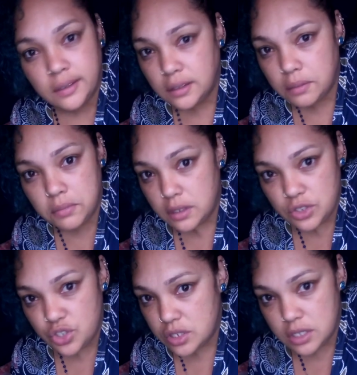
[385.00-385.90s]
some
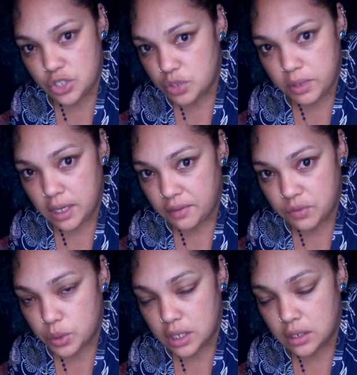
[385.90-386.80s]
things just need to be
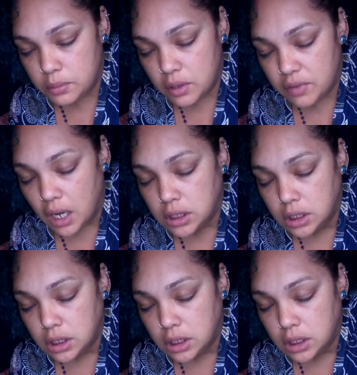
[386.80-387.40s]
left with a little bit of